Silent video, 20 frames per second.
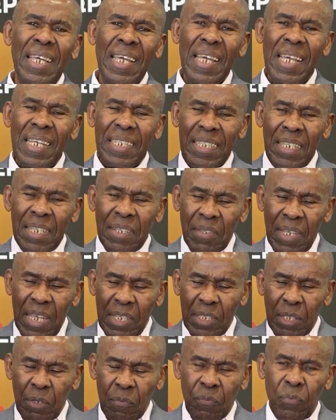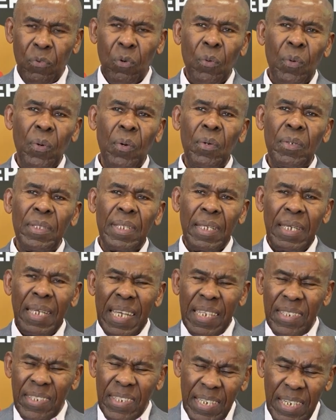
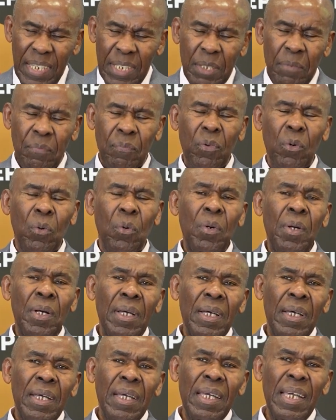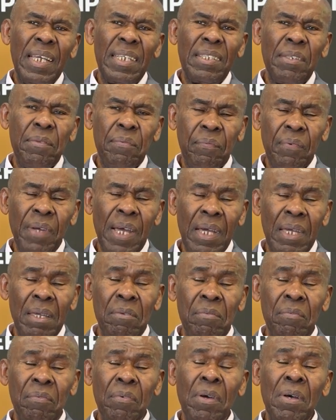
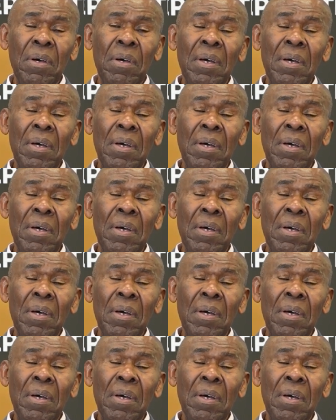1884-85